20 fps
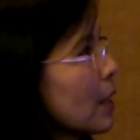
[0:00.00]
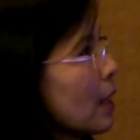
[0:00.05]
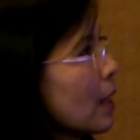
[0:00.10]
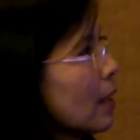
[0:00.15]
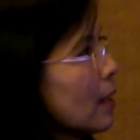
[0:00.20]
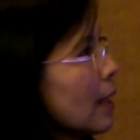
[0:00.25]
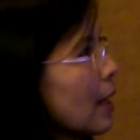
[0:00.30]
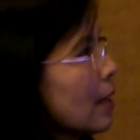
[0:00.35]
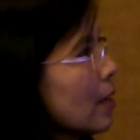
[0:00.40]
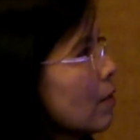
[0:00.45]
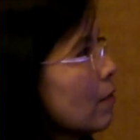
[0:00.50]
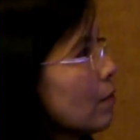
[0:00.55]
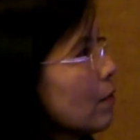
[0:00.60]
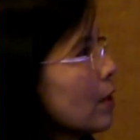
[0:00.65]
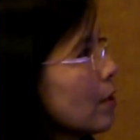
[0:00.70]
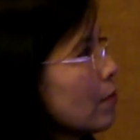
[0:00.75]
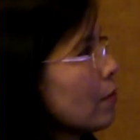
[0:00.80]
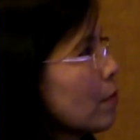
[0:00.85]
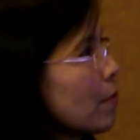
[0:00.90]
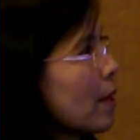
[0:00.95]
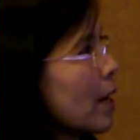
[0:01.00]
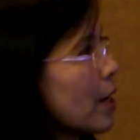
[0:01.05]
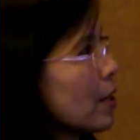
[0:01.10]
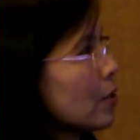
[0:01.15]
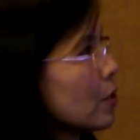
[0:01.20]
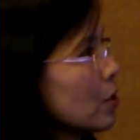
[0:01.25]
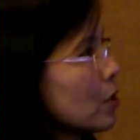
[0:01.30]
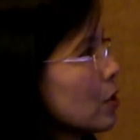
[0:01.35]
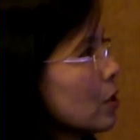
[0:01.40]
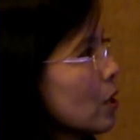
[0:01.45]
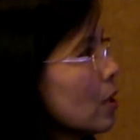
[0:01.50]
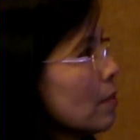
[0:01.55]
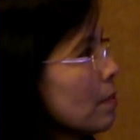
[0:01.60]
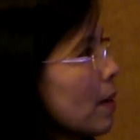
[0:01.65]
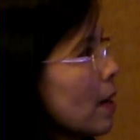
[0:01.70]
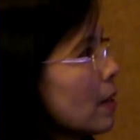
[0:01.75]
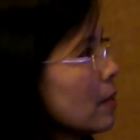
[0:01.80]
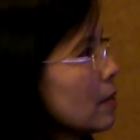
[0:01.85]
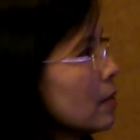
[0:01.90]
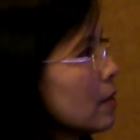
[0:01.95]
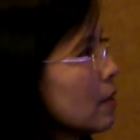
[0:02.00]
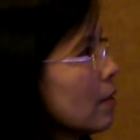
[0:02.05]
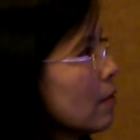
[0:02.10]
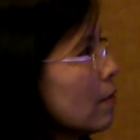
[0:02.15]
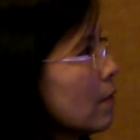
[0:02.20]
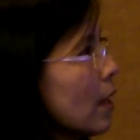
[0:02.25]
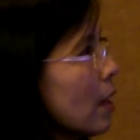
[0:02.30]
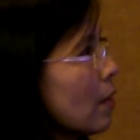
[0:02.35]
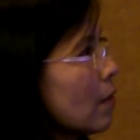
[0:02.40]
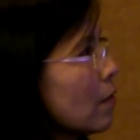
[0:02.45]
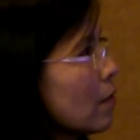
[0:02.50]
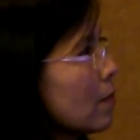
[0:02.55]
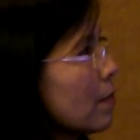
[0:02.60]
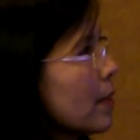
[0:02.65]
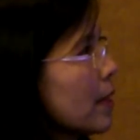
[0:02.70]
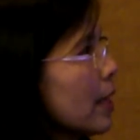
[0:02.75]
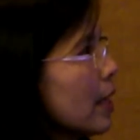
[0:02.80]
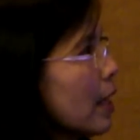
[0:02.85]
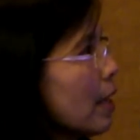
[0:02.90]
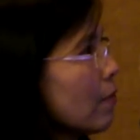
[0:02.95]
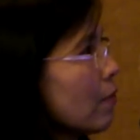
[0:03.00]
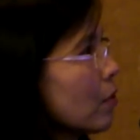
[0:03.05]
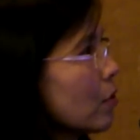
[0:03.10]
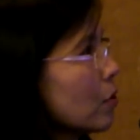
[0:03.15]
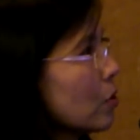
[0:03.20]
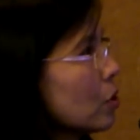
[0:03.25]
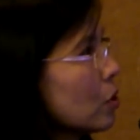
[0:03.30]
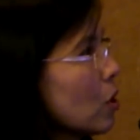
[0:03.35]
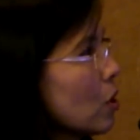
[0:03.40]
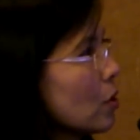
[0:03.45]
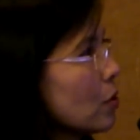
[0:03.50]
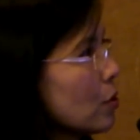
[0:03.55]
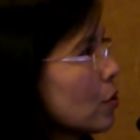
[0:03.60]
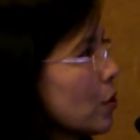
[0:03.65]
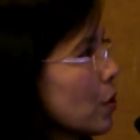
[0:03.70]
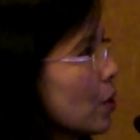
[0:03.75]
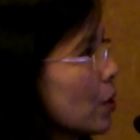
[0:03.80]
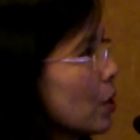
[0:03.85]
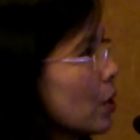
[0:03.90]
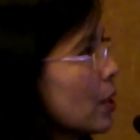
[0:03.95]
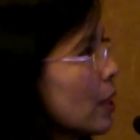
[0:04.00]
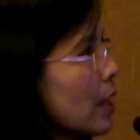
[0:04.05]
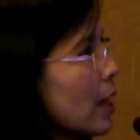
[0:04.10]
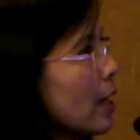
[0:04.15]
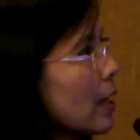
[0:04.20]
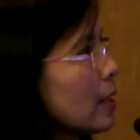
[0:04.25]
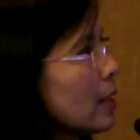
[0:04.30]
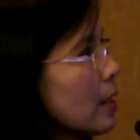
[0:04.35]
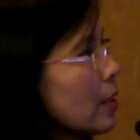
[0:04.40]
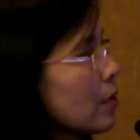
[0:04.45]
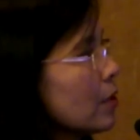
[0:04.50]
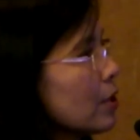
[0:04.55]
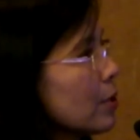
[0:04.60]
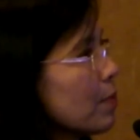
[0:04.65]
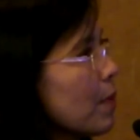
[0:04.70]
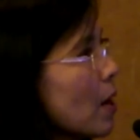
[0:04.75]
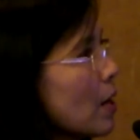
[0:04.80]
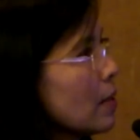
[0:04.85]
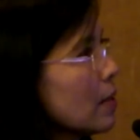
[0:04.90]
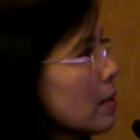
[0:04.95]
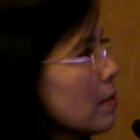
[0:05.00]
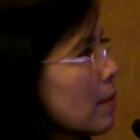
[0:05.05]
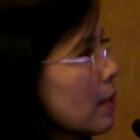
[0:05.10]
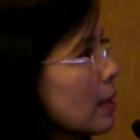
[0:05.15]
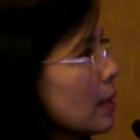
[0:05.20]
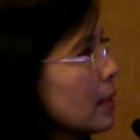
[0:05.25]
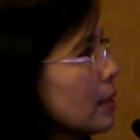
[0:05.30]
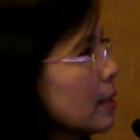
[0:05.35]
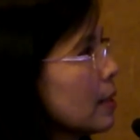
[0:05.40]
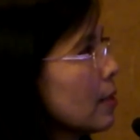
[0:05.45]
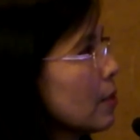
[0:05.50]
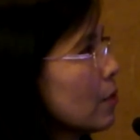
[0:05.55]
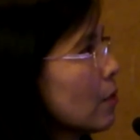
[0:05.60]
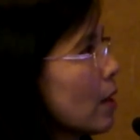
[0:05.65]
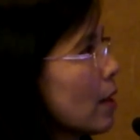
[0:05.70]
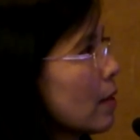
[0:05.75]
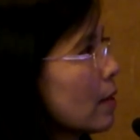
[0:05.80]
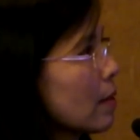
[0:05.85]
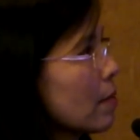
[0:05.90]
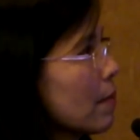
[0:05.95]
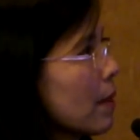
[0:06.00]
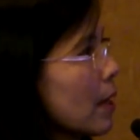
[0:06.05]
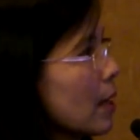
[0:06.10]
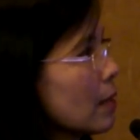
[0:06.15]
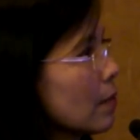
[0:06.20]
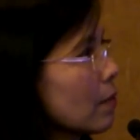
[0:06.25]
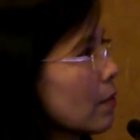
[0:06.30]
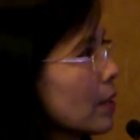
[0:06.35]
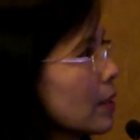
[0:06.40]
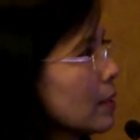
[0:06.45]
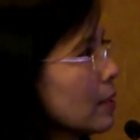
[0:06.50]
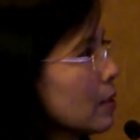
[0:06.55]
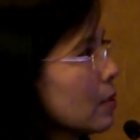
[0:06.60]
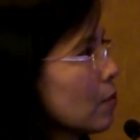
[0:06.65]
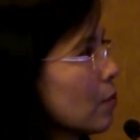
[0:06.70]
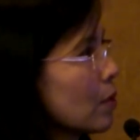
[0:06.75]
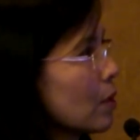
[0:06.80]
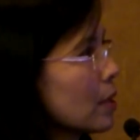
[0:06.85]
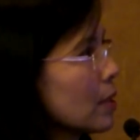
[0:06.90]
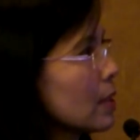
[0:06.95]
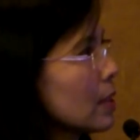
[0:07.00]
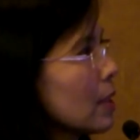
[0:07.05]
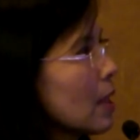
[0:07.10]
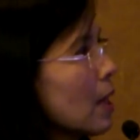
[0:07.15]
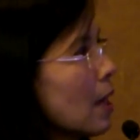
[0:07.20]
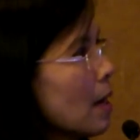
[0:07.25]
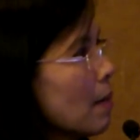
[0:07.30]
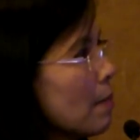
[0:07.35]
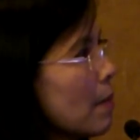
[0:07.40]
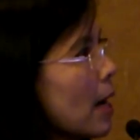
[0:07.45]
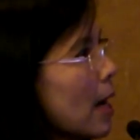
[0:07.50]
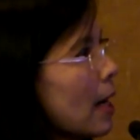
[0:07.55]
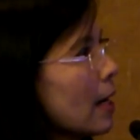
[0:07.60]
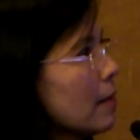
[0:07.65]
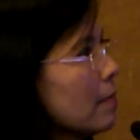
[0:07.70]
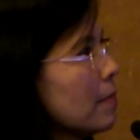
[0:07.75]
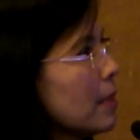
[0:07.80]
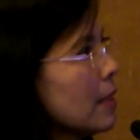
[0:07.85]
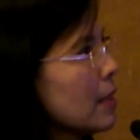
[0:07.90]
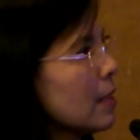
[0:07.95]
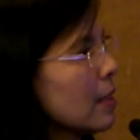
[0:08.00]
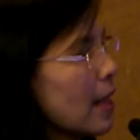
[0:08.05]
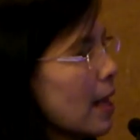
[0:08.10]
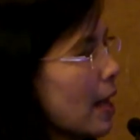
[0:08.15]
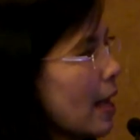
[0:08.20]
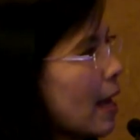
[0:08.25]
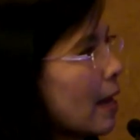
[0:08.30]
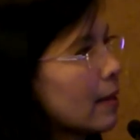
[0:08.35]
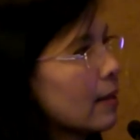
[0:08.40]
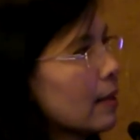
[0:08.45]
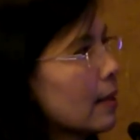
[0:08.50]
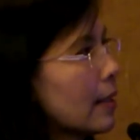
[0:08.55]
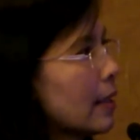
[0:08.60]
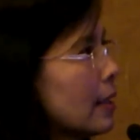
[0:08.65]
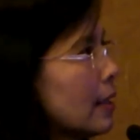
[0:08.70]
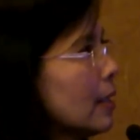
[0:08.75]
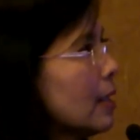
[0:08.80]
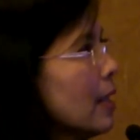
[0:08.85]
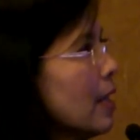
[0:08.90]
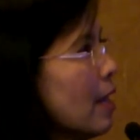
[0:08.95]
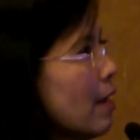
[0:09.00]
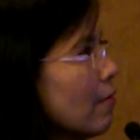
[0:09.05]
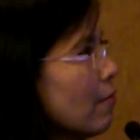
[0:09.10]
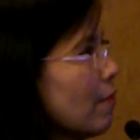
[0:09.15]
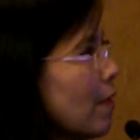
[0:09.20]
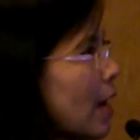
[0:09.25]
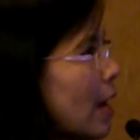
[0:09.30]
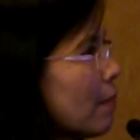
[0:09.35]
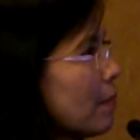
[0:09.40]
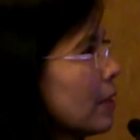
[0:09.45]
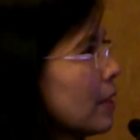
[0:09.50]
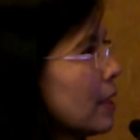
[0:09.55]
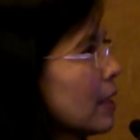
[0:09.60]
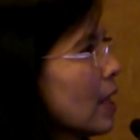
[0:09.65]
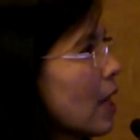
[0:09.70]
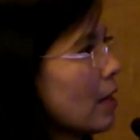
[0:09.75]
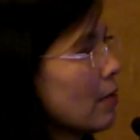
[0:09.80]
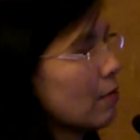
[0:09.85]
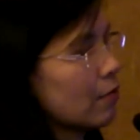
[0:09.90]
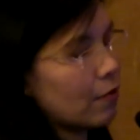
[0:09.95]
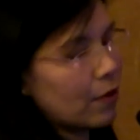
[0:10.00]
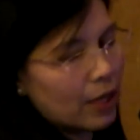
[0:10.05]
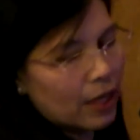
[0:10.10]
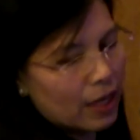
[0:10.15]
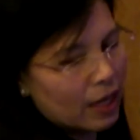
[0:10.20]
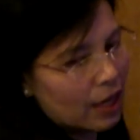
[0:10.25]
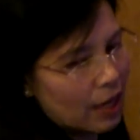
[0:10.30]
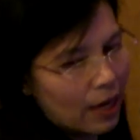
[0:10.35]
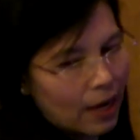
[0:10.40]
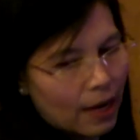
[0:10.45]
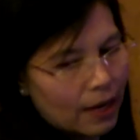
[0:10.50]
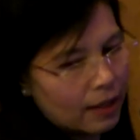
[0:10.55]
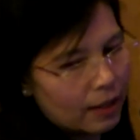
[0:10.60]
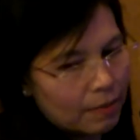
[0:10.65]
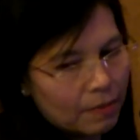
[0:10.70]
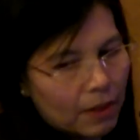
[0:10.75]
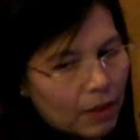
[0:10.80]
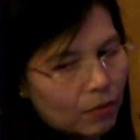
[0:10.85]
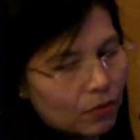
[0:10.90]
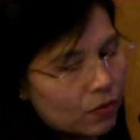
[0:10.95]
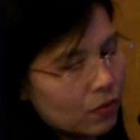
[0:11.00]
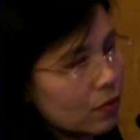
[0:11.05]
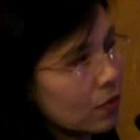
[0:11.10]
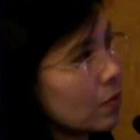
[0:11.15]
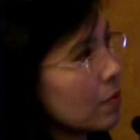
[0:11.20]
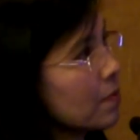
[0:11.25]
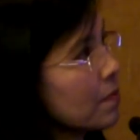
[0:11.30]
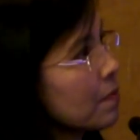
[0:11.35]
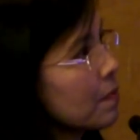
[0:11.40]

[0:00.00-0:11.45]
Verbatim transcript: Lack of information on positive health behavior, don't share any responsibility, rather make things worse by mishandling, family conflict and abuse.